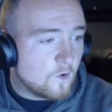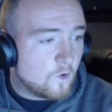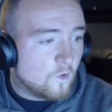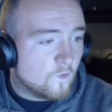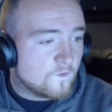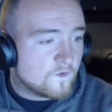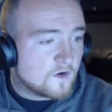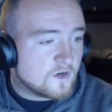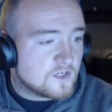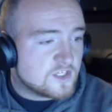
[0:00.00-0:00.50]

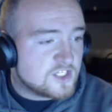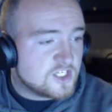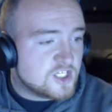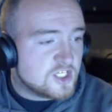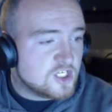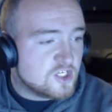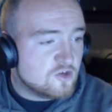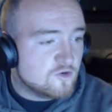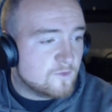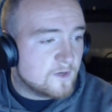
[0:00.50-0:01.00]
over
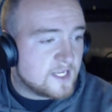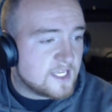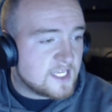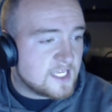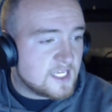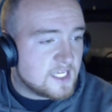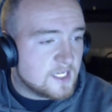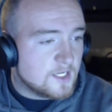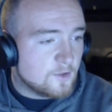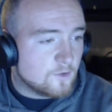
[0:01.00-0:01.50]
to
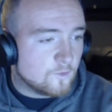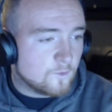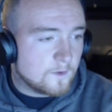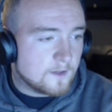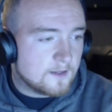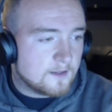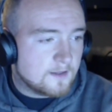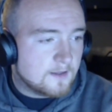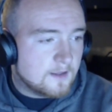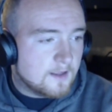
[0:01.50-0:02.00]

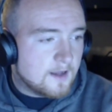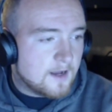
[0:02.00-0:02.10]
you.